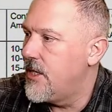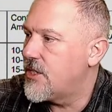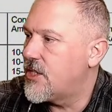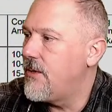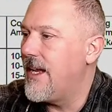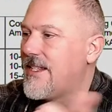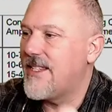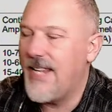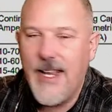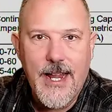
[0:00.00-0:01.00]
So that's
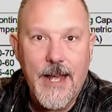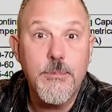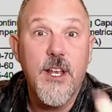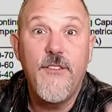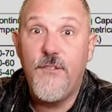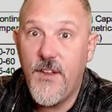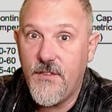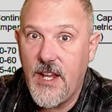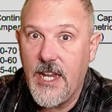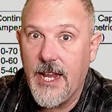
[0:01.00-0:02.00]
ten amps,
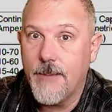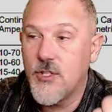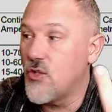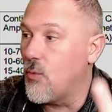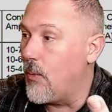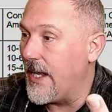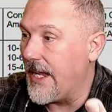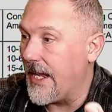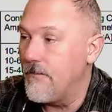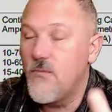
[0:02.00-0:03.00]
fifteen amps,
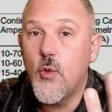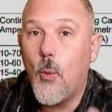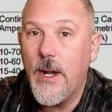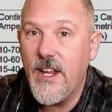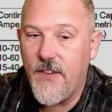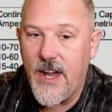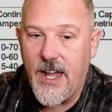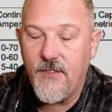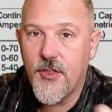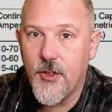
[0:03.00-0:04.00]
twenty,
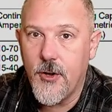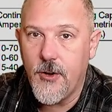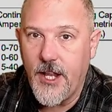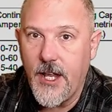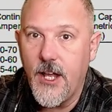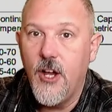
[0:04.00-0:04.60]
twenty-five, thirty,